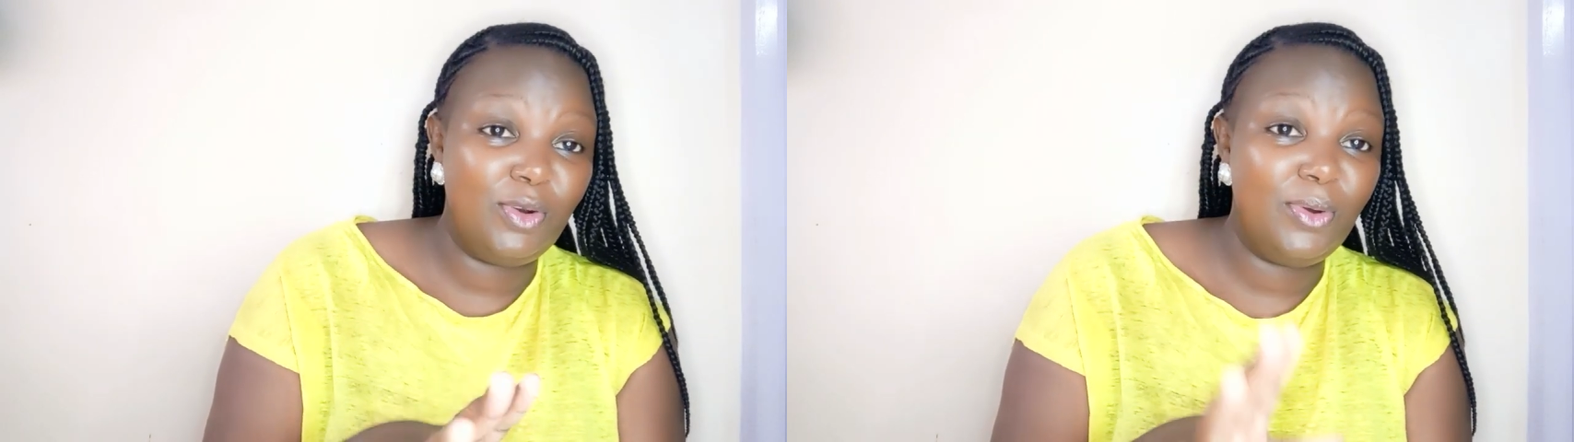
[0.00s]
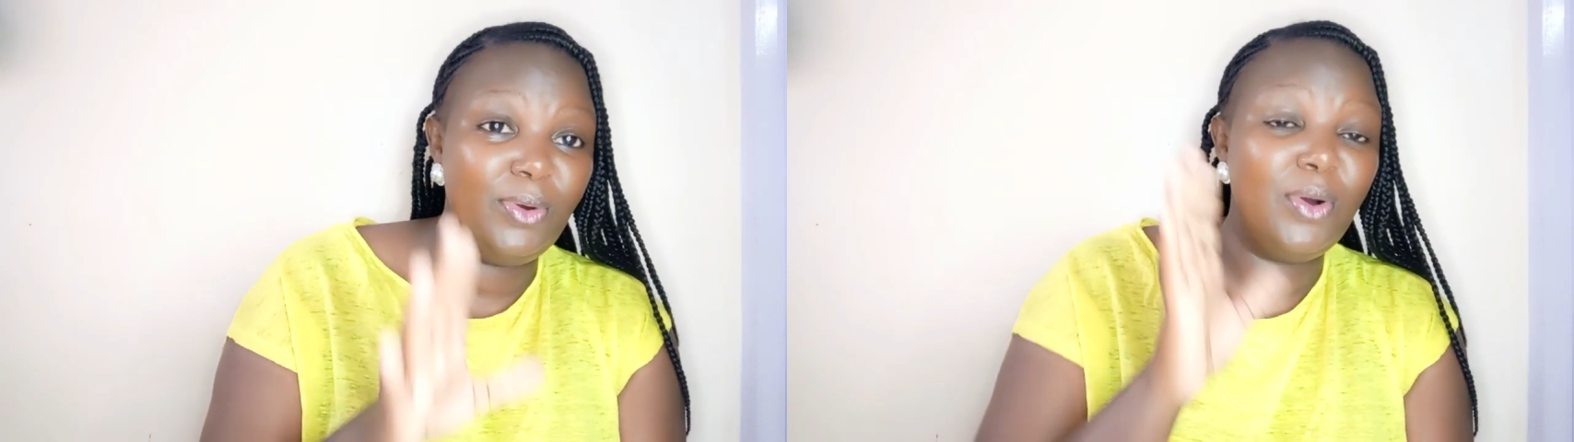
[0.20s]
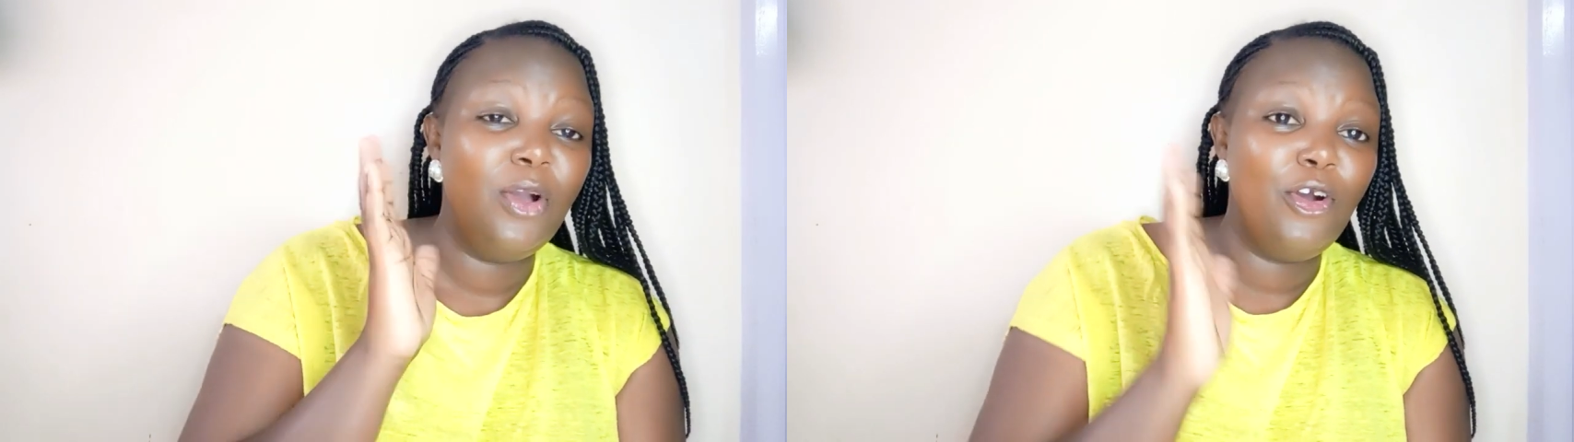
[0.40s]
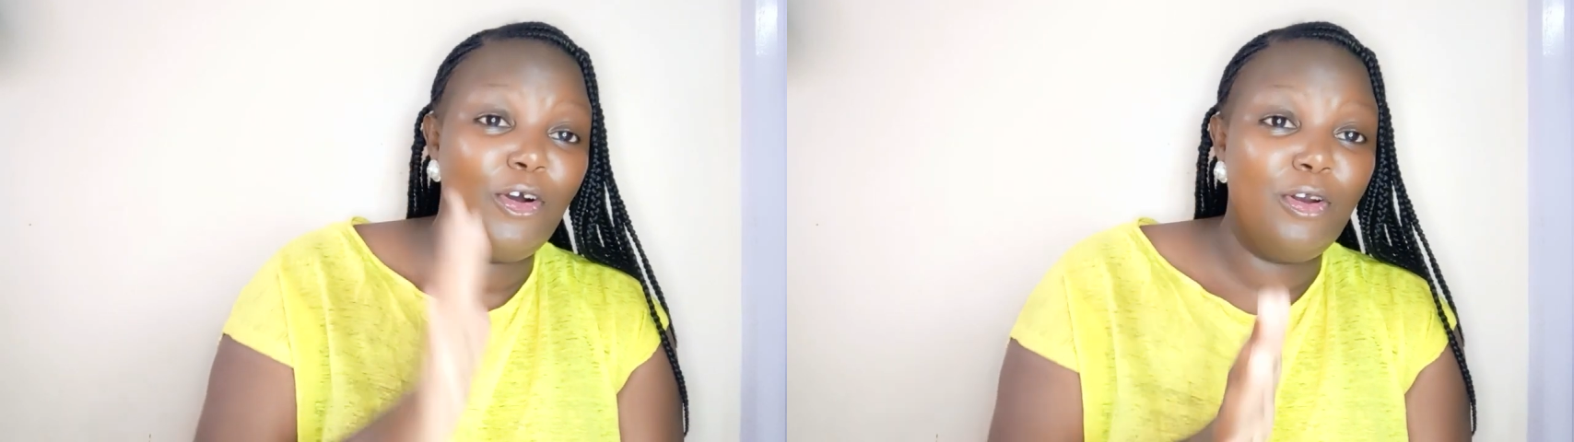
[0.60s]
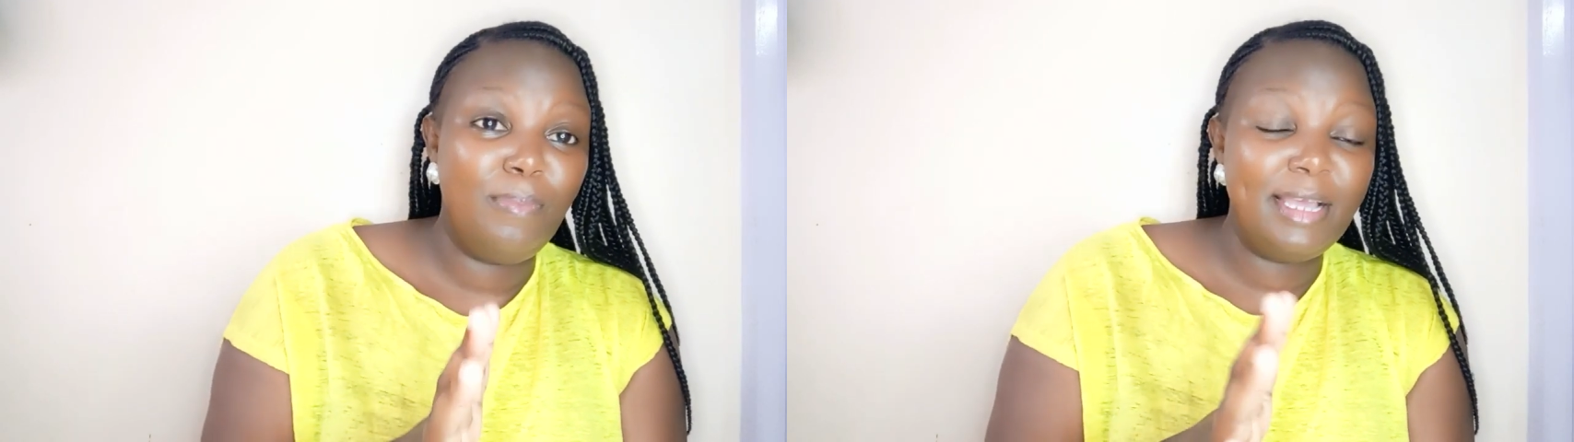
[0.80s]
logo
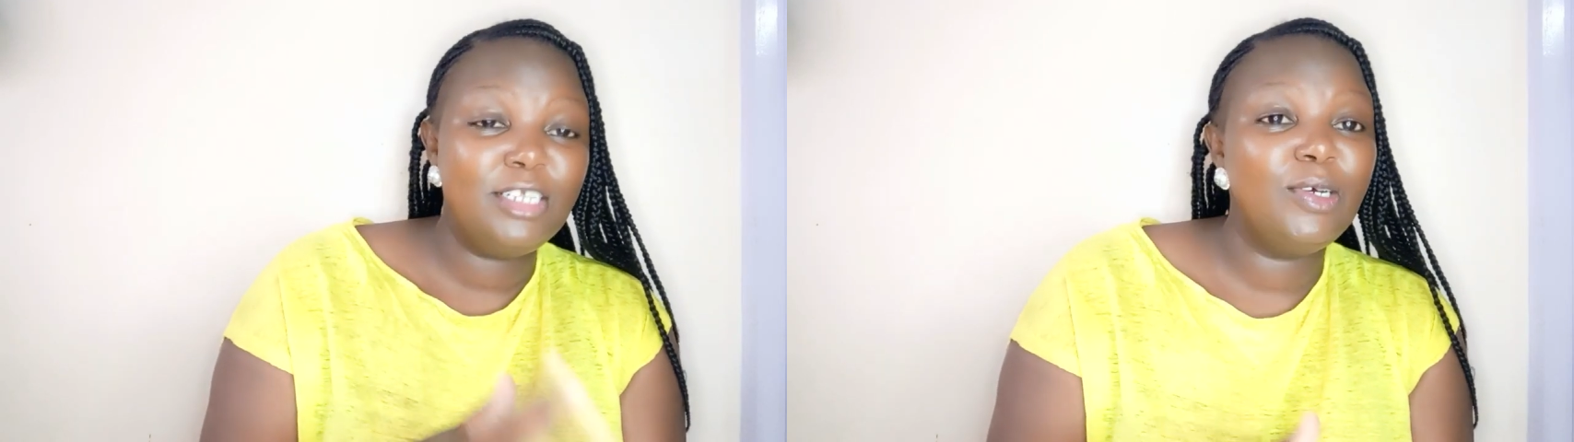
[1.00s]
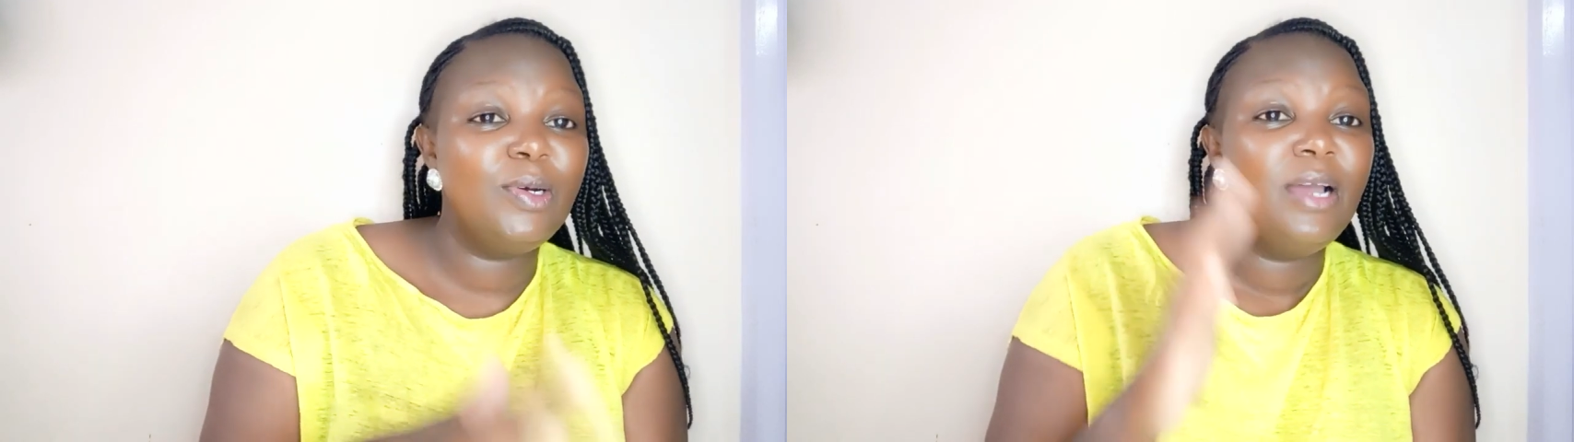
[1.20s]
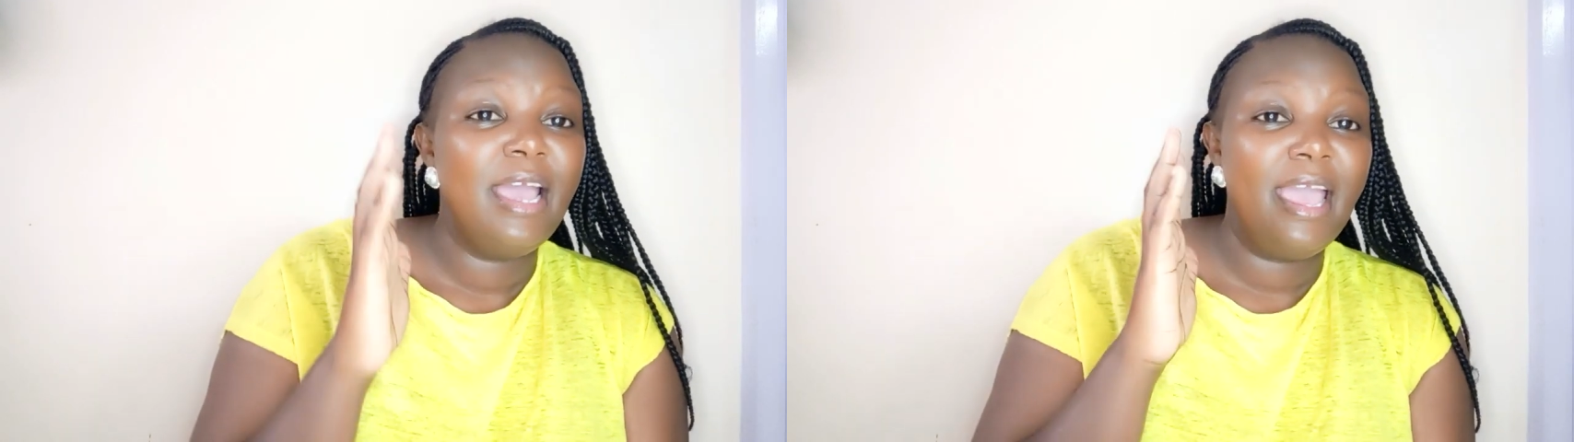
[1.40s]
on Play Store,